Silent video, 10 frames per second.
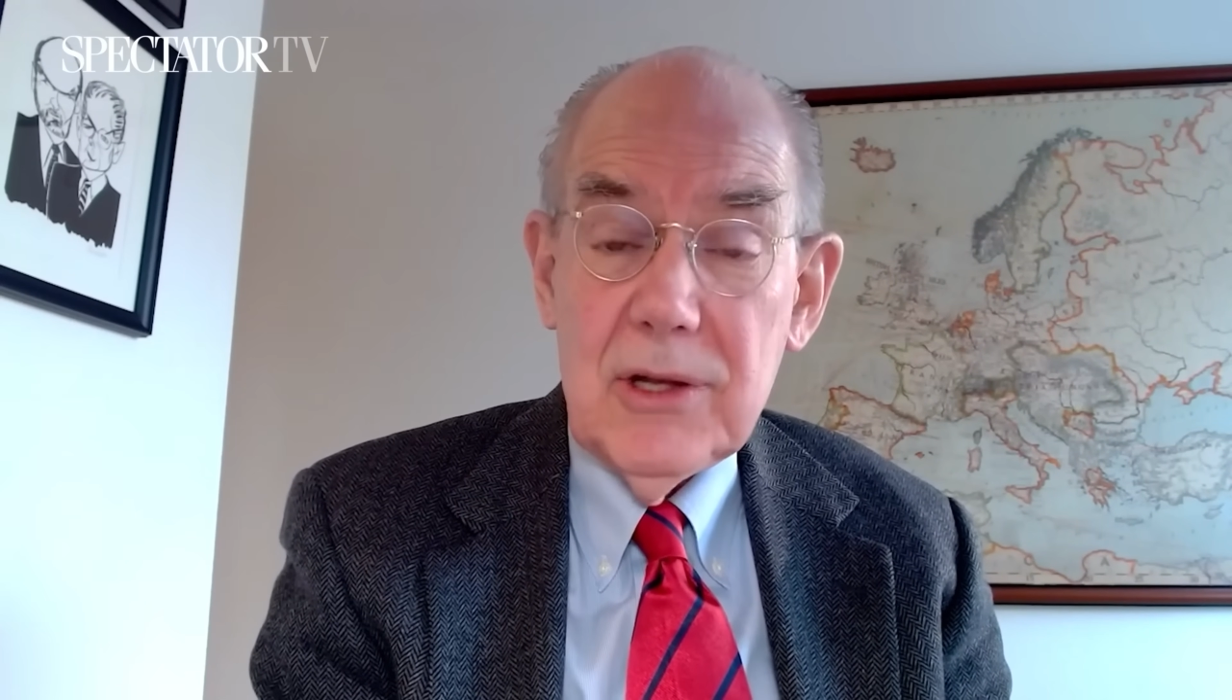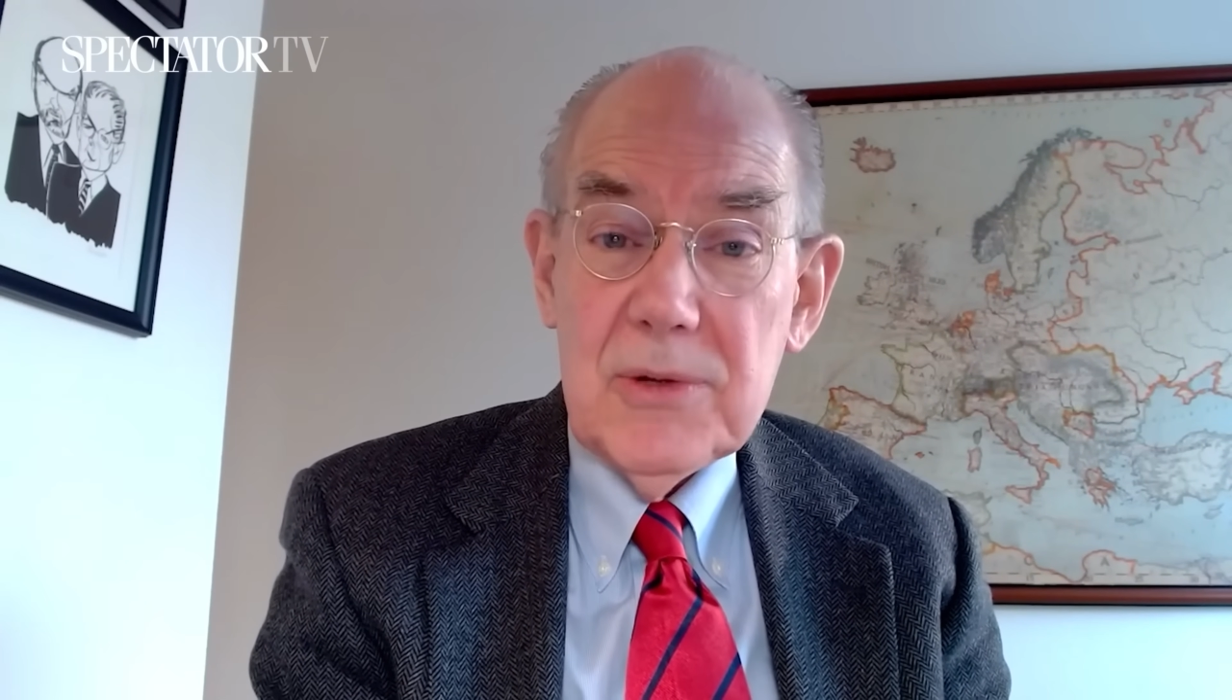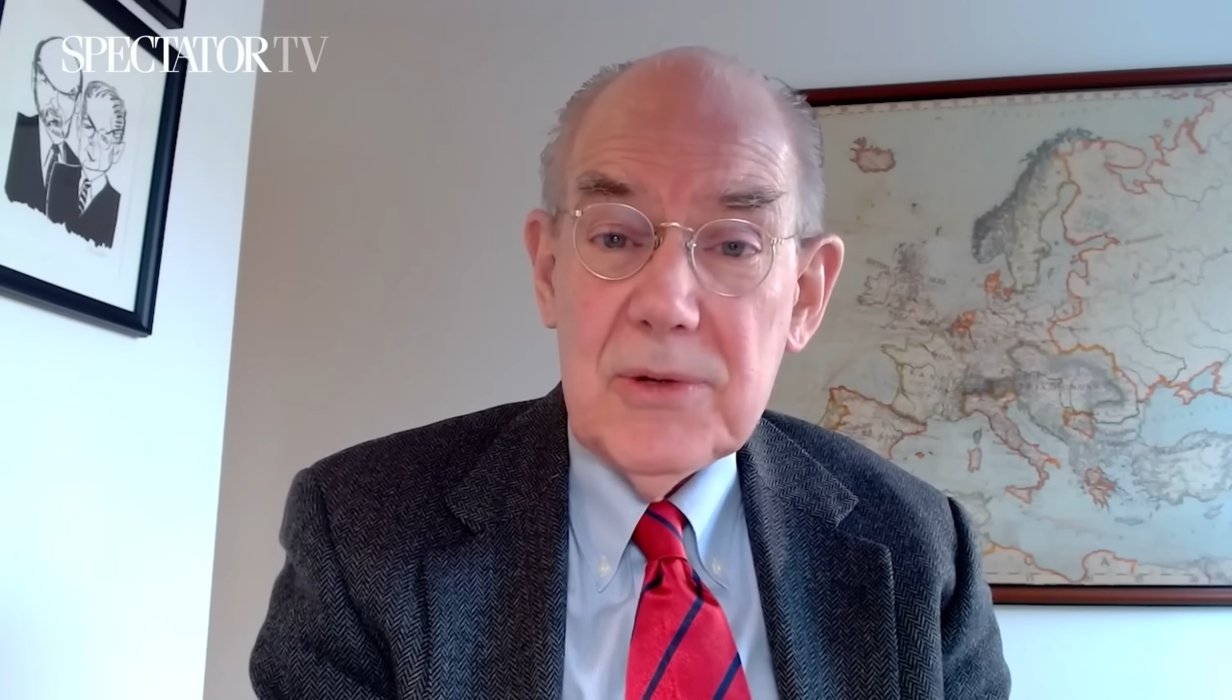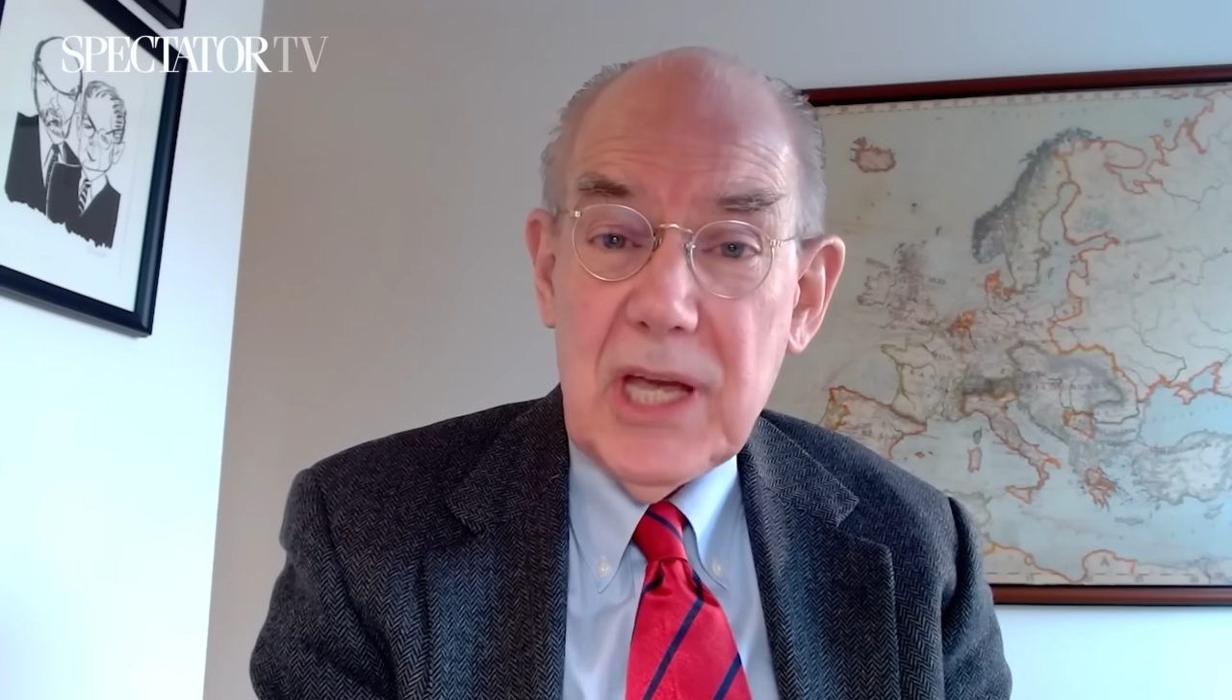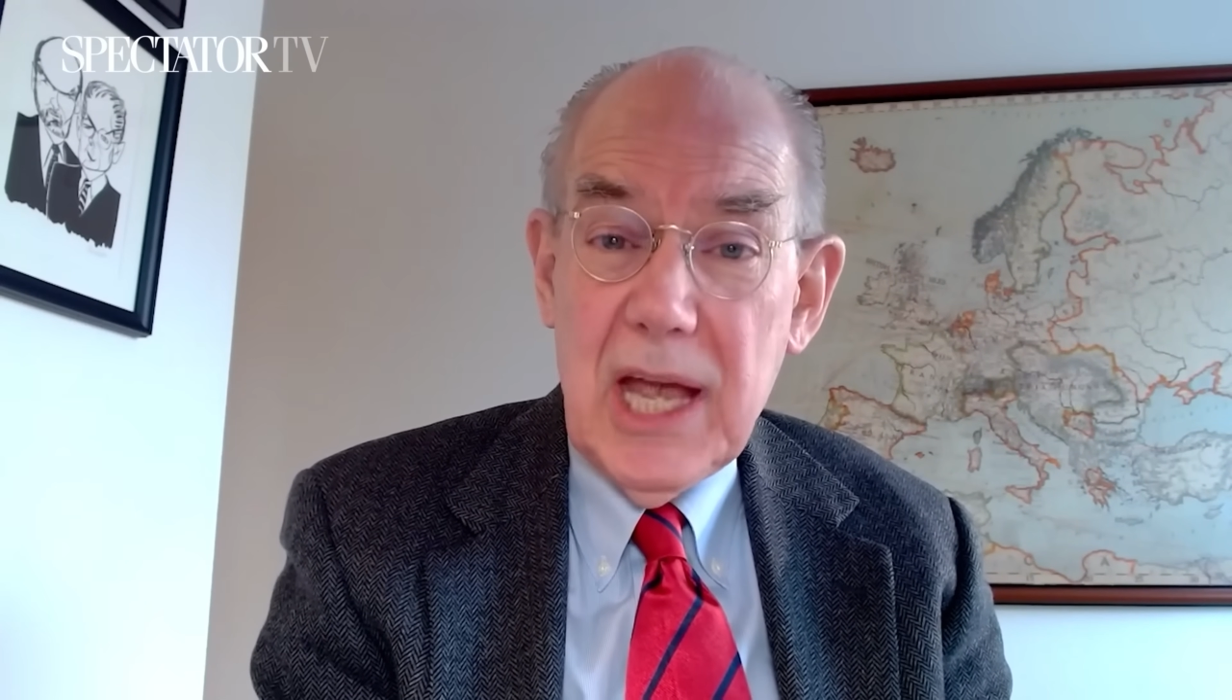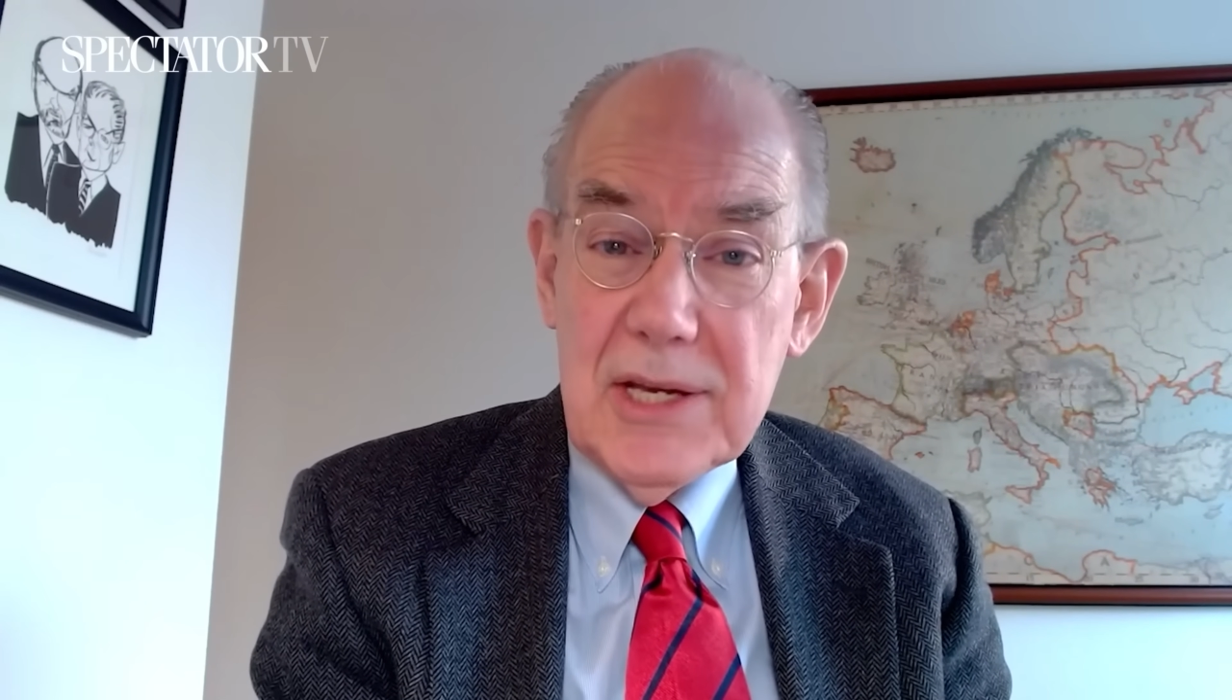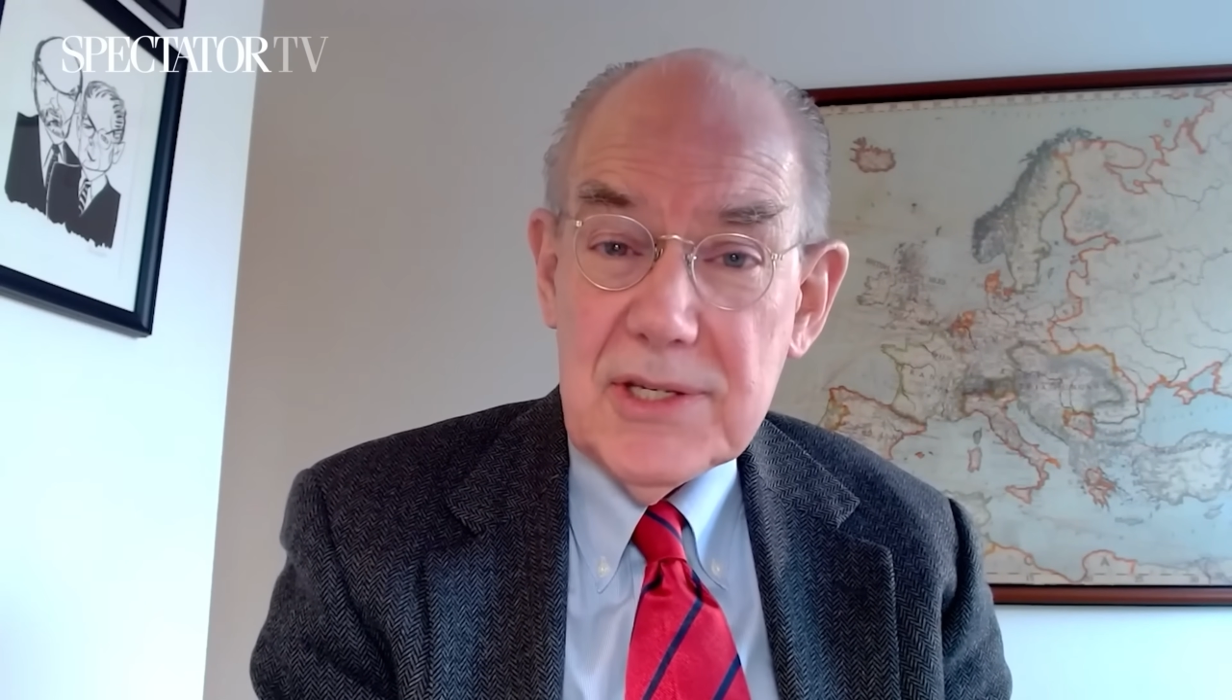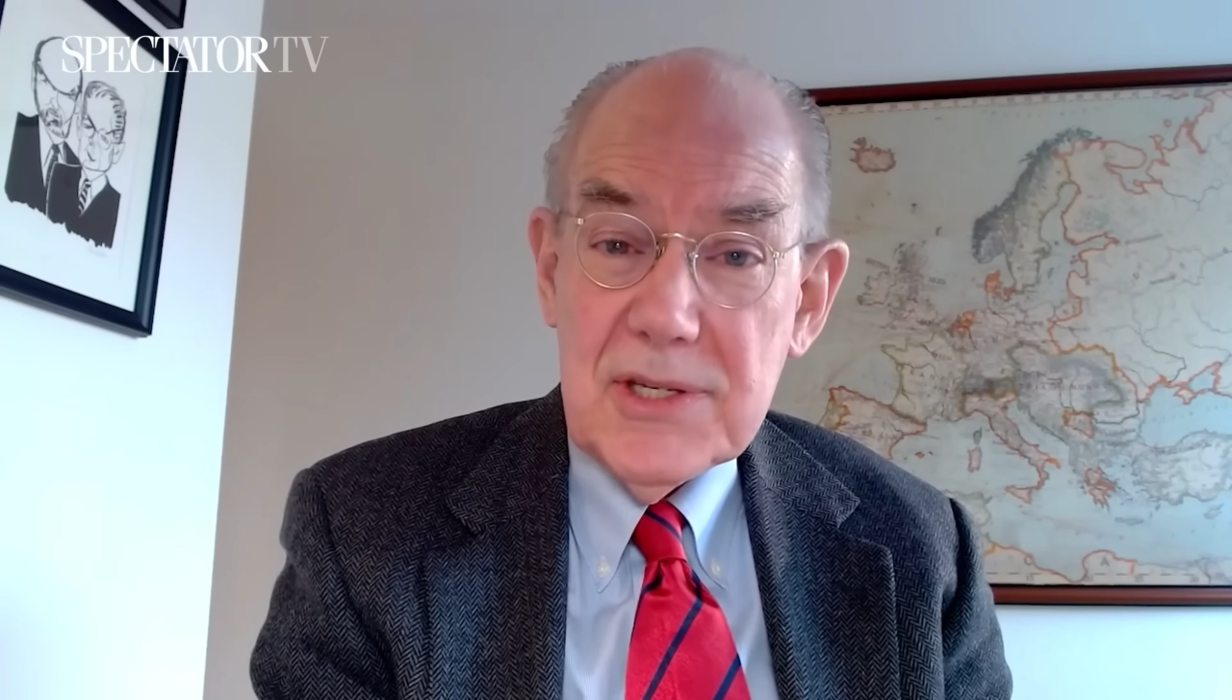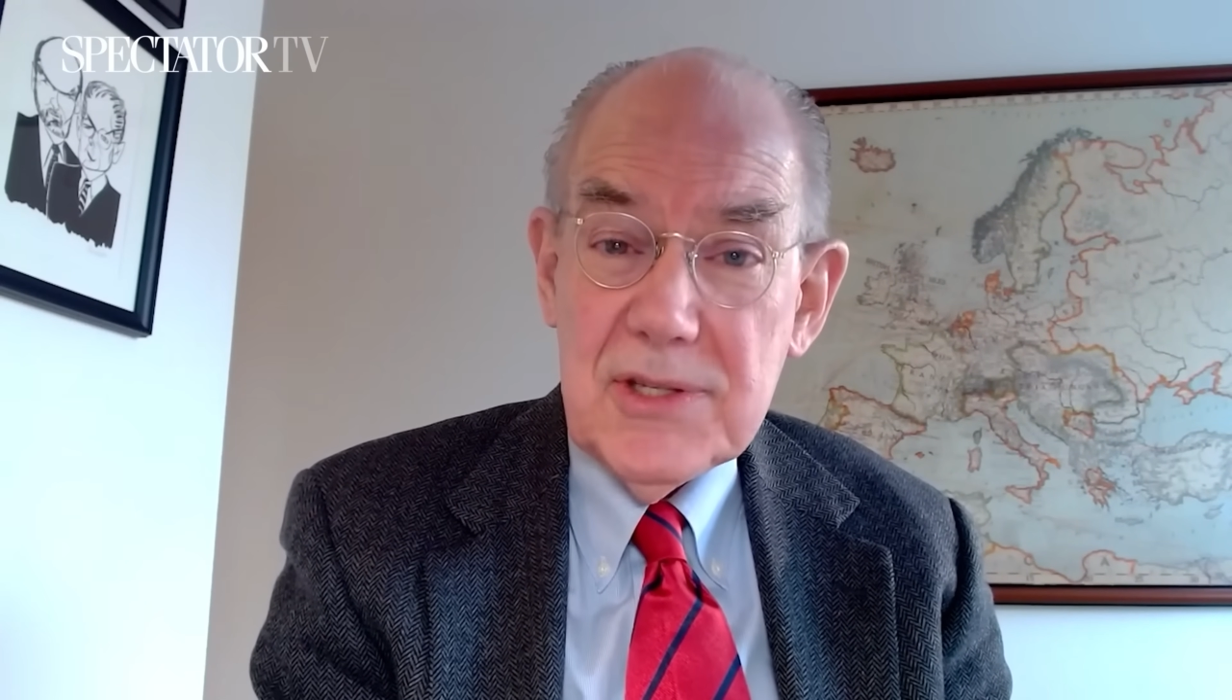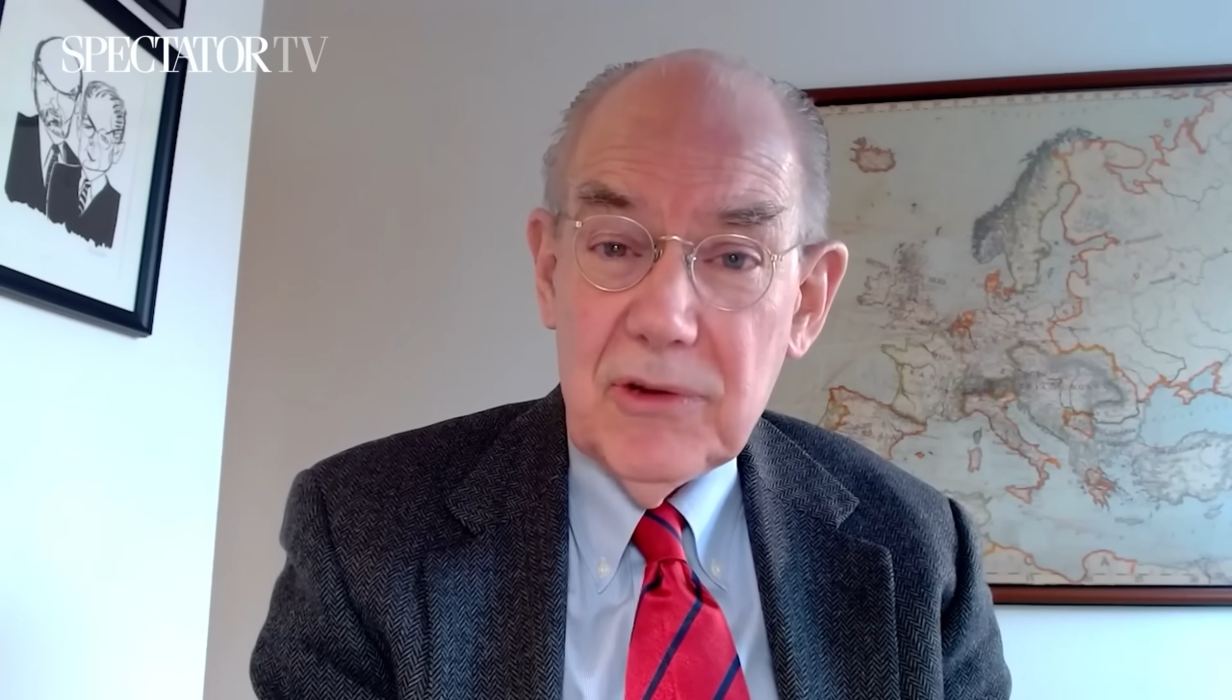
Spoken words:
those cases,